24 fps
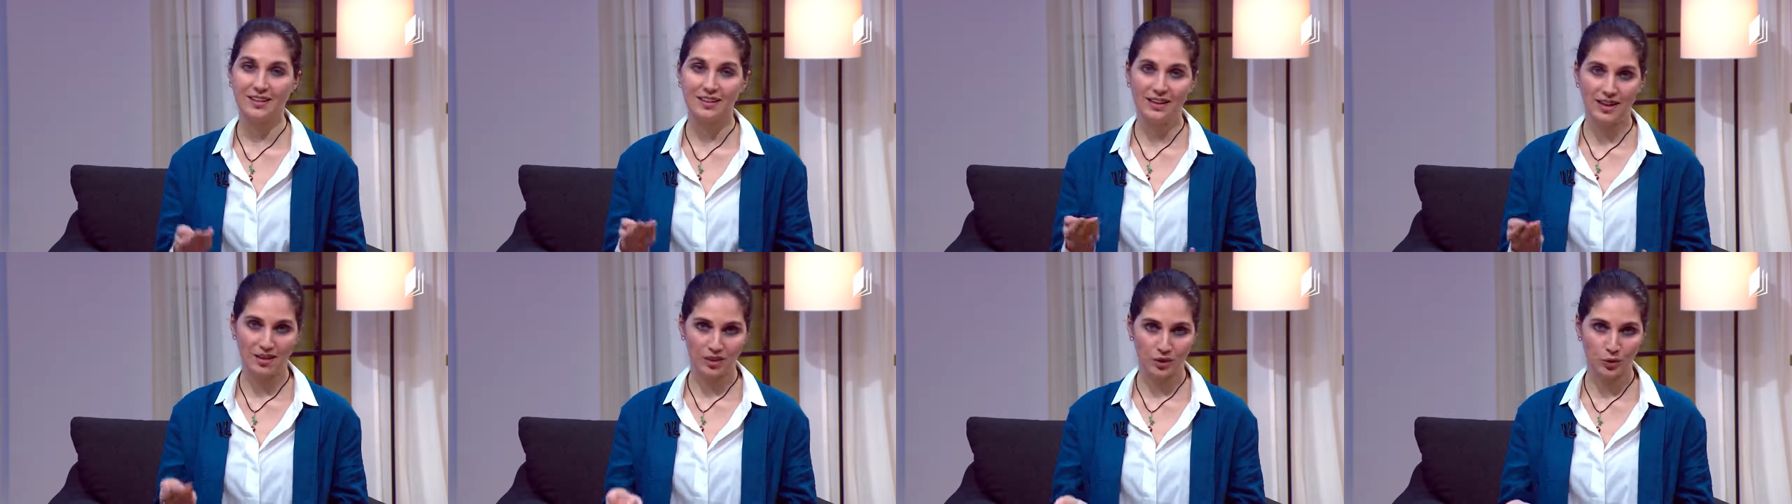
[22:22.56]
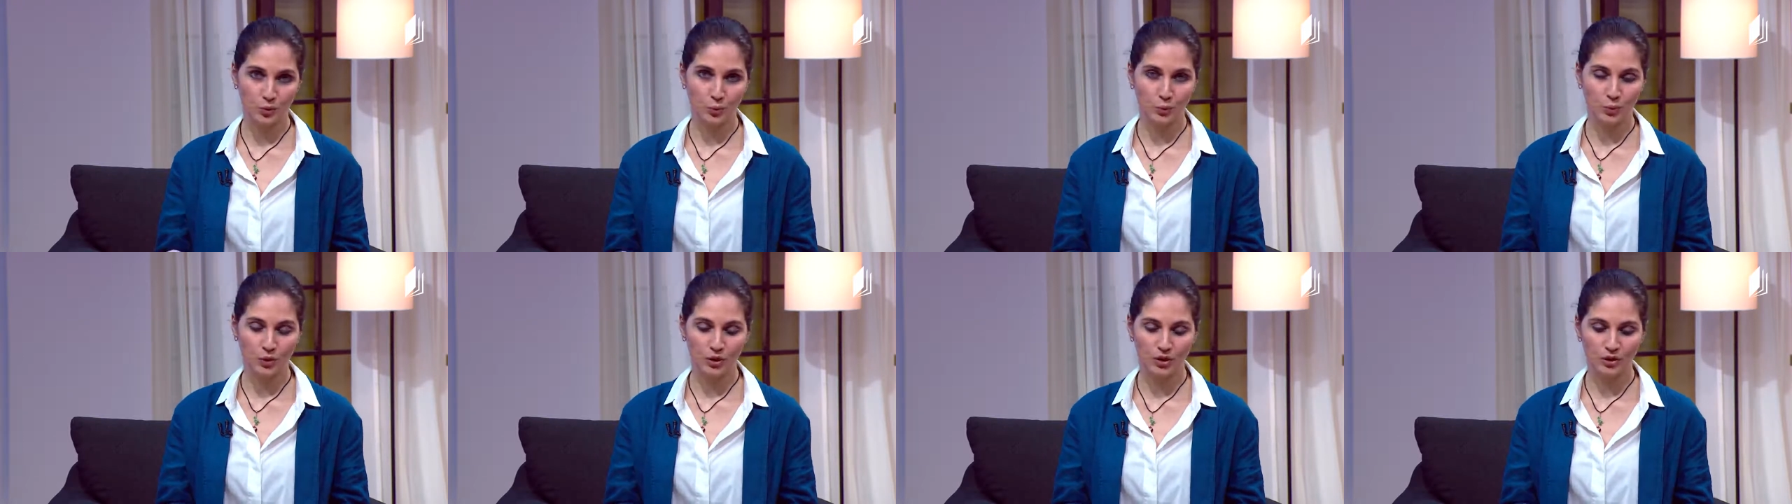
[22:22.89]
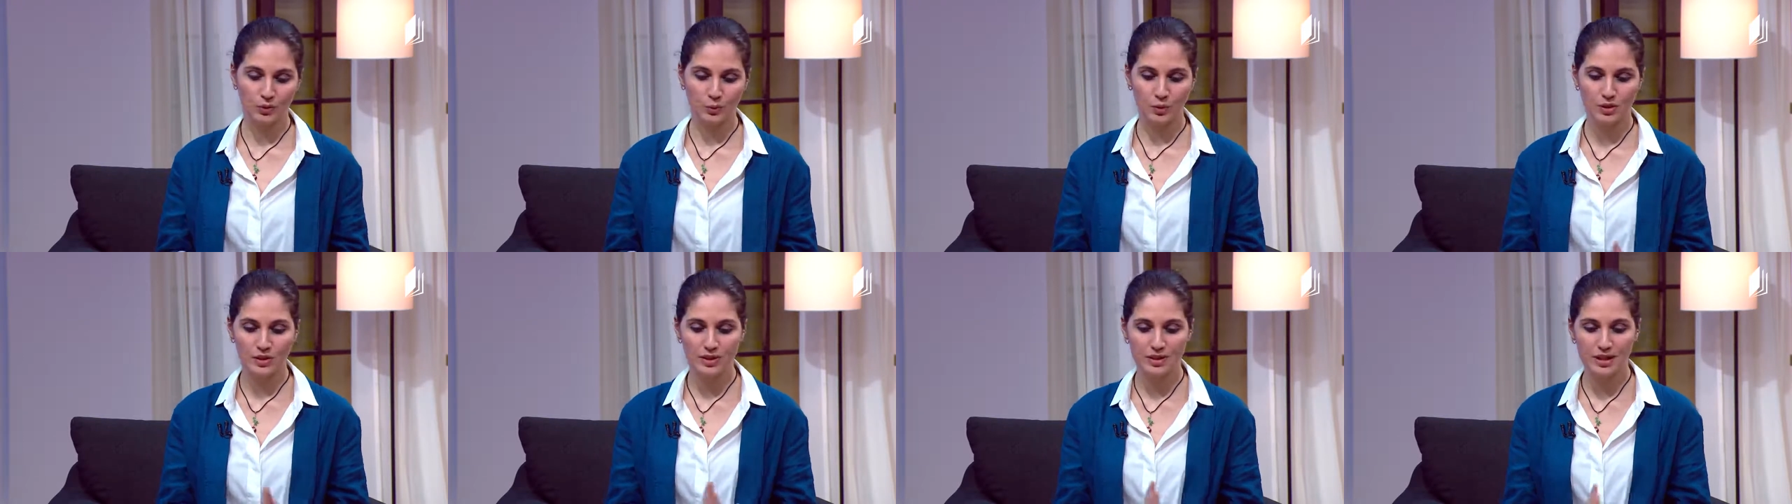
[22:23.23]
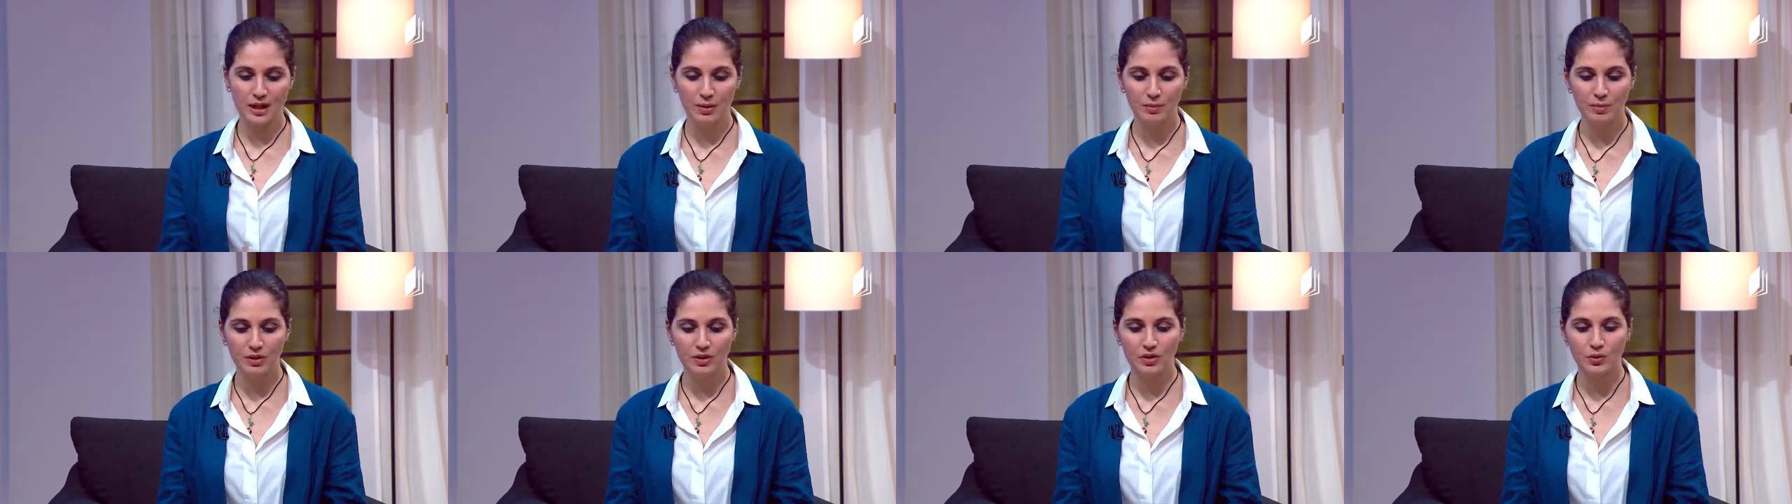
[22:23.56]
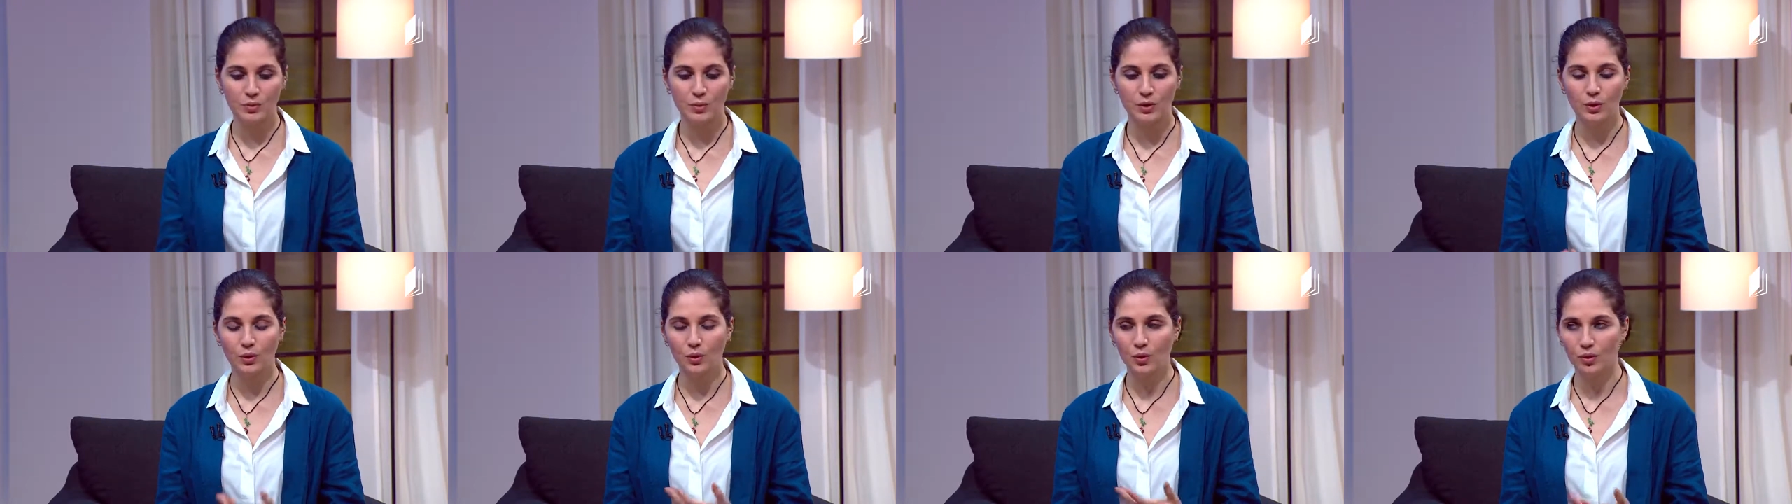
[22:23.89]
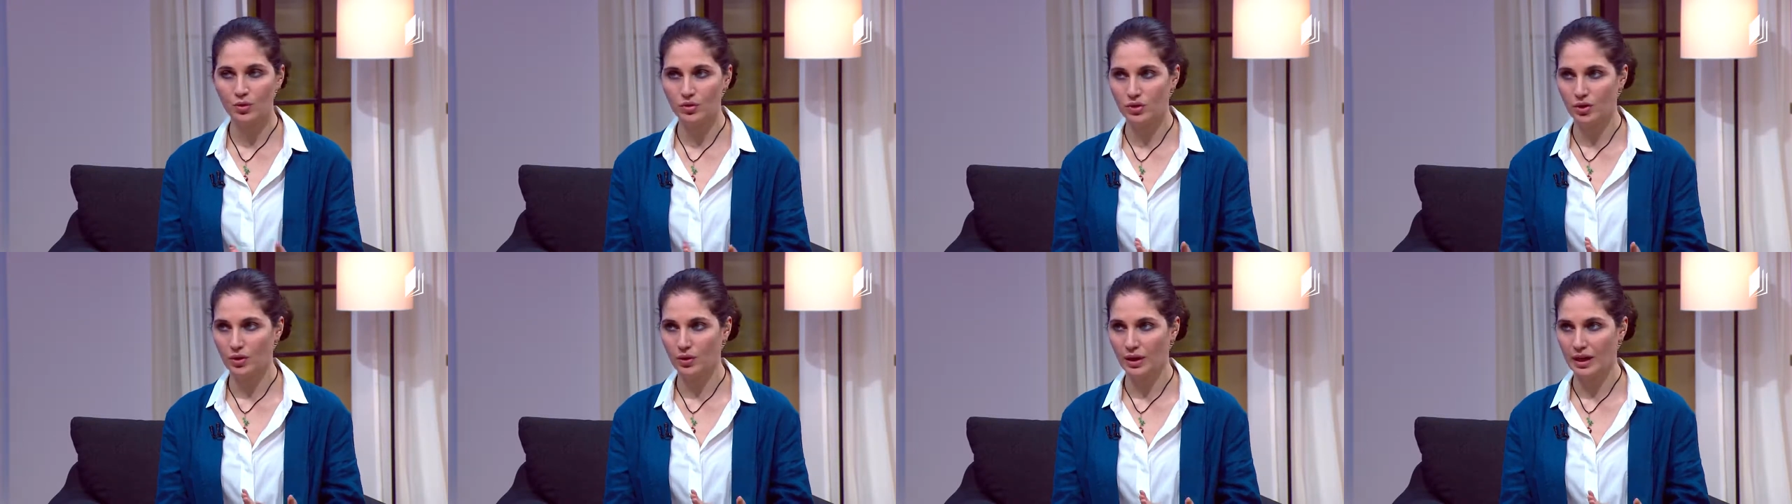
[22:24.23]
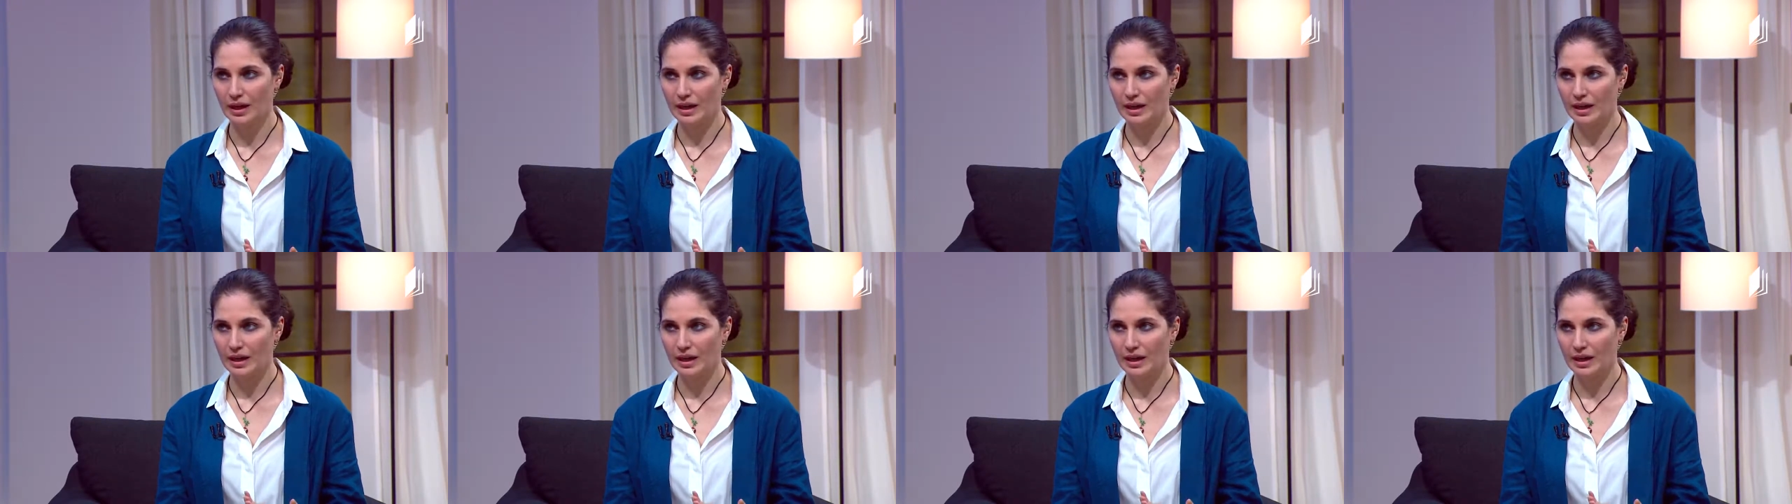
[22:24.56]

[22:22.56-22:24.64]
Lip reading: another word was damage. We also